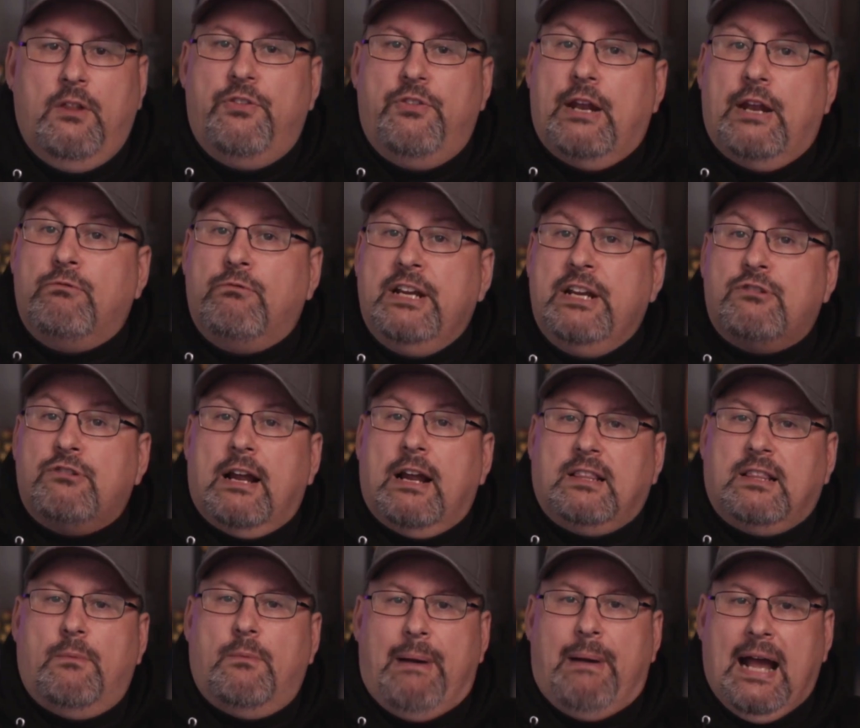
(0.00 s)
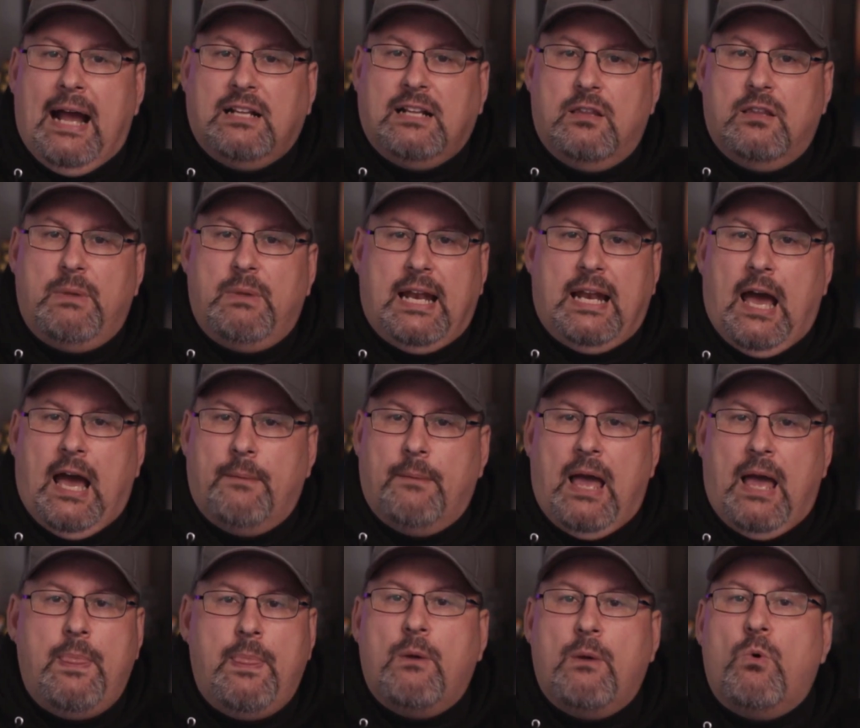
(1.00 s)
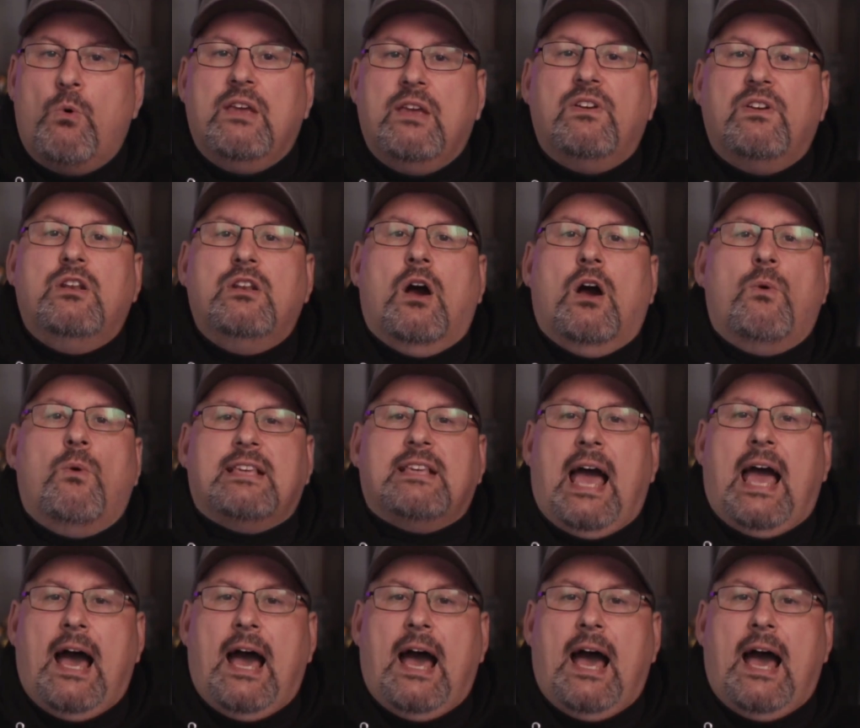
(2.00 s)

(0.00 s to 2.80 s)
Then redirect them back to the main app, and they won't even know what's